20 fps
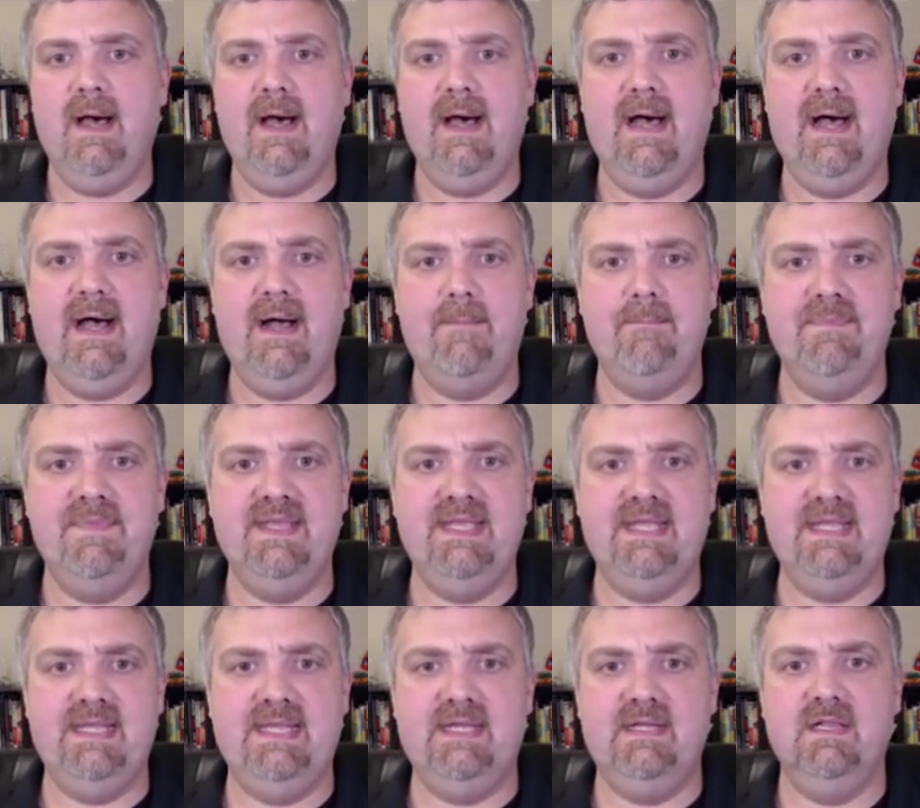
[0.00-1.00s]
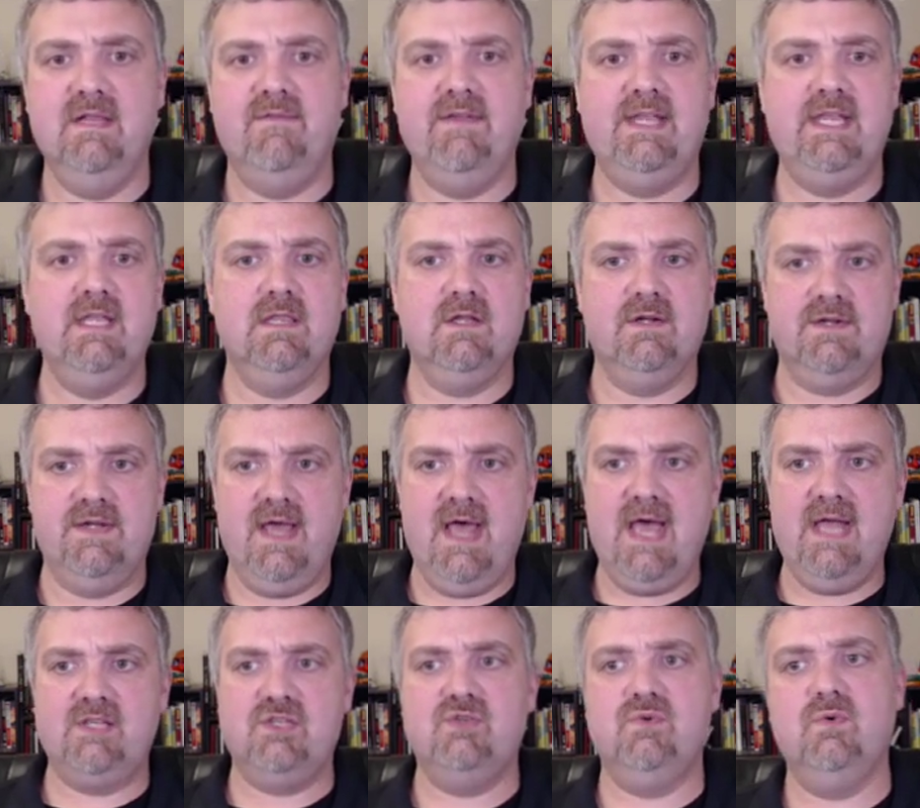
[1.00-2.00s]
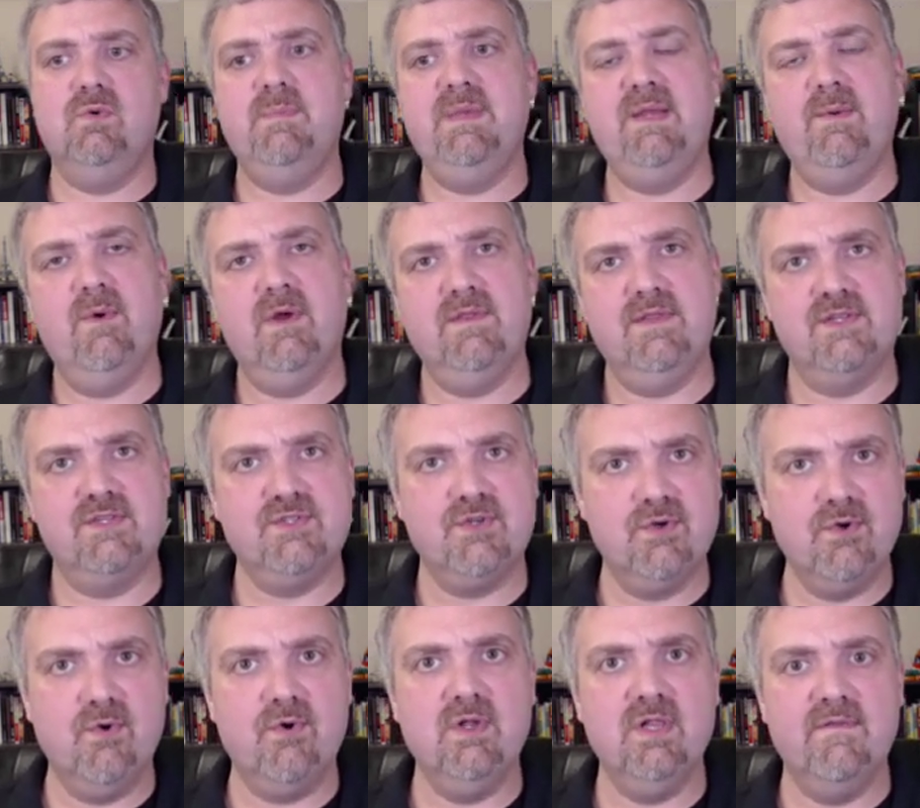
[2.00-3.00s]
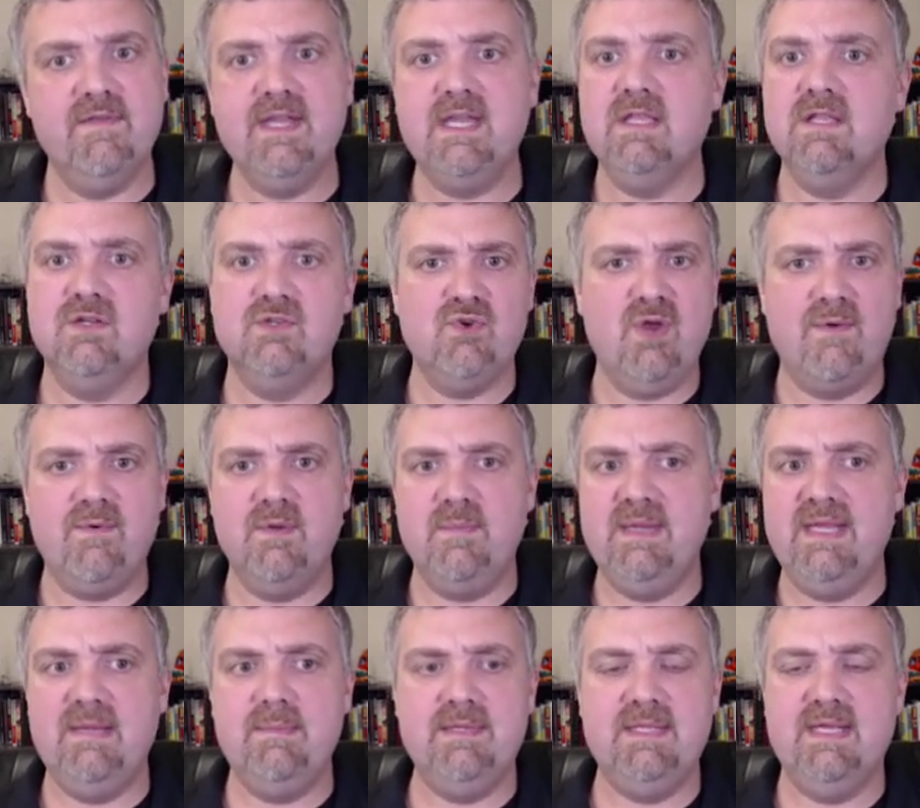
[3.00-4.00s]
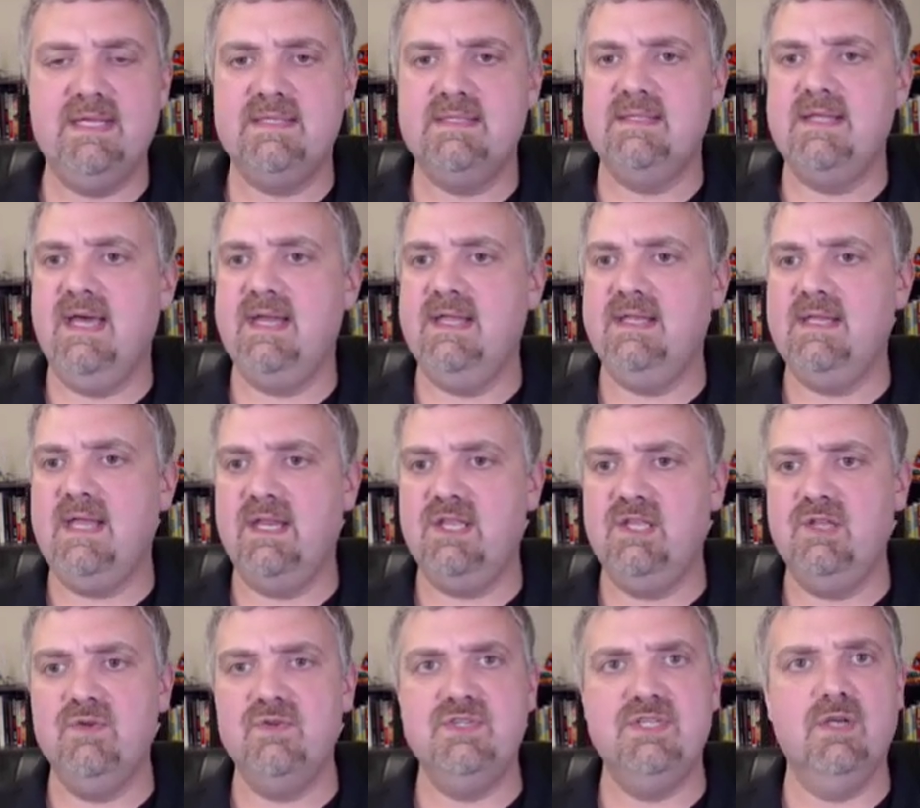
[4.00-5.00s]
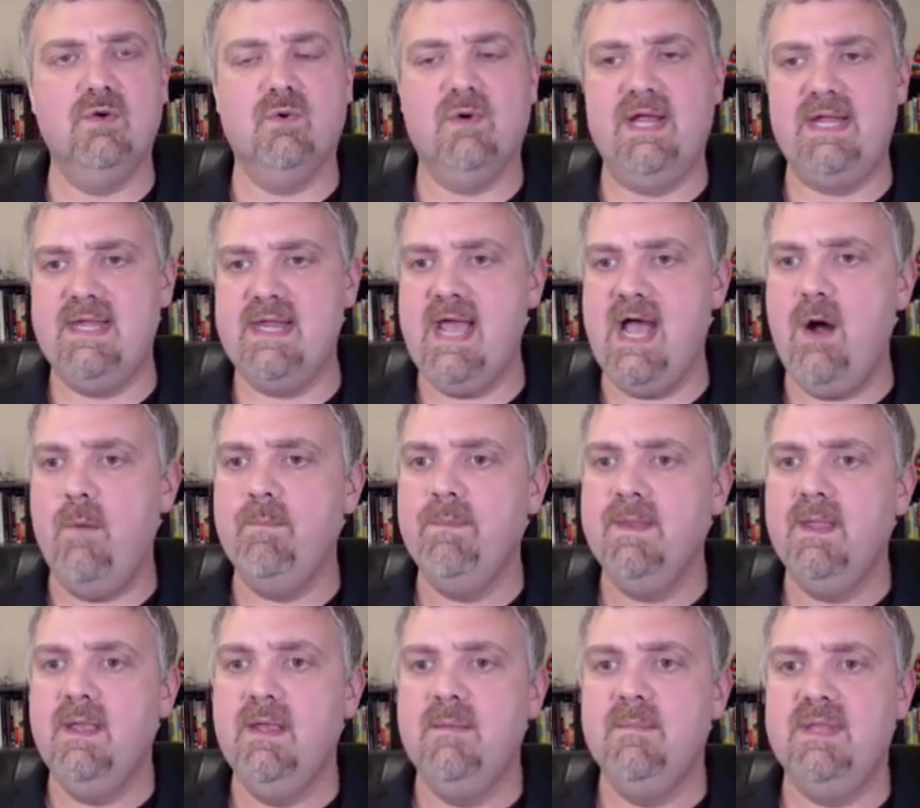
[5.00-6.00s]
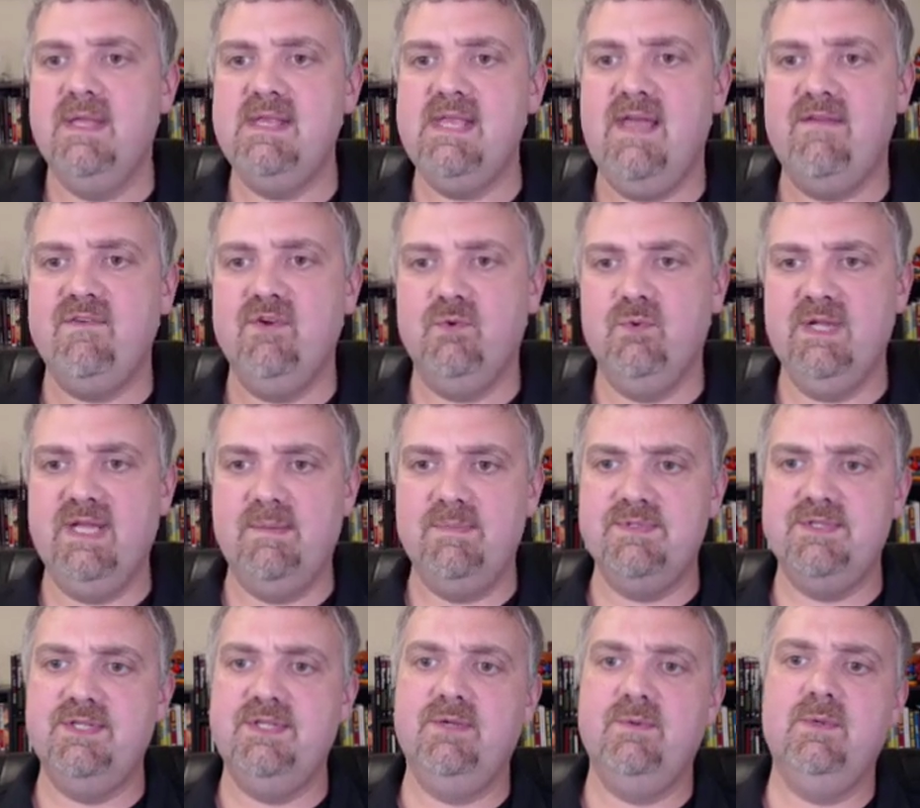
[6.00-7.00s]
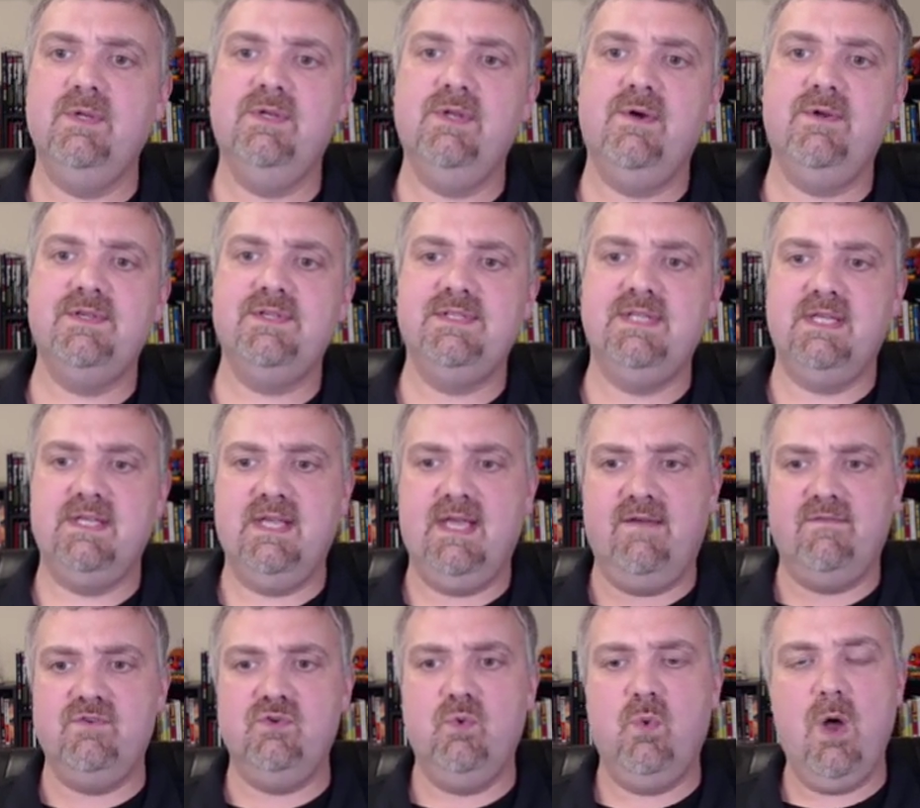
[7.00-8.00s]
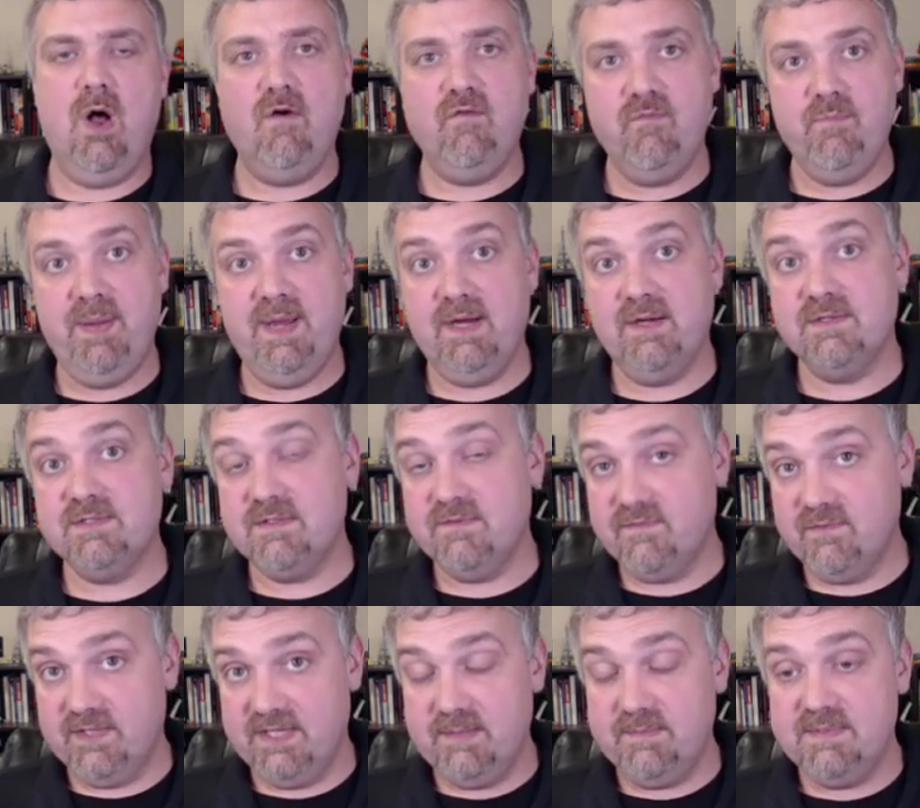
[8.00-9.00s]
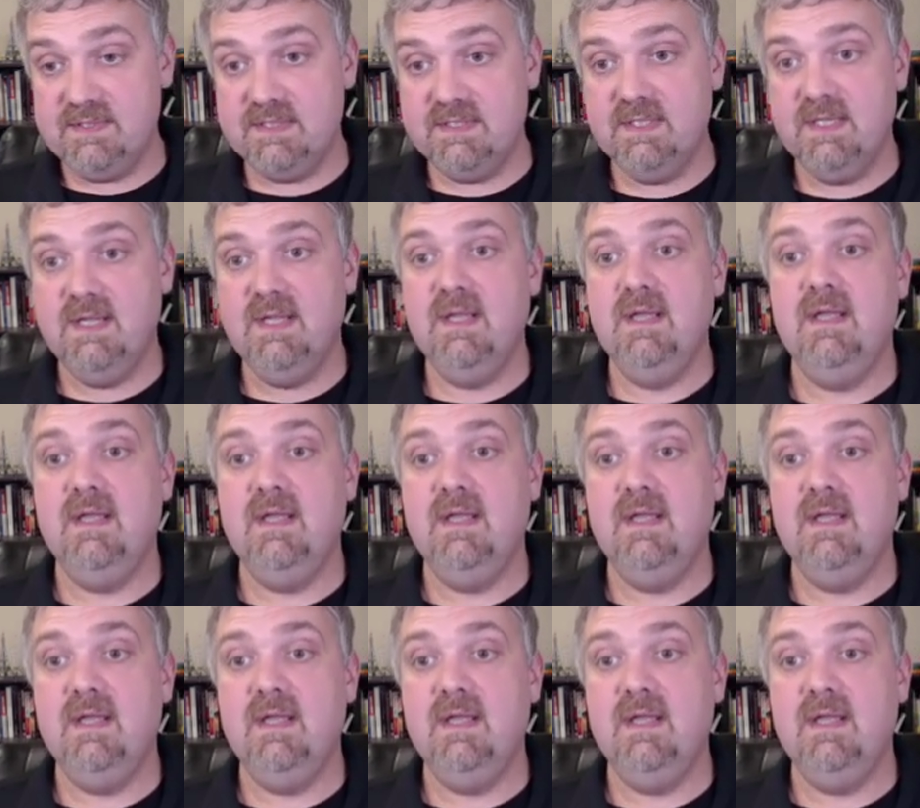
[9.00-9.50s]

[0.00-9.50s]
Um, the clavicular notch would be where the sternoclavicular joint would be, but that's not a, not a huge deal right now. But then you have your ribs. So you will notice that you have twelve pairs of ribs.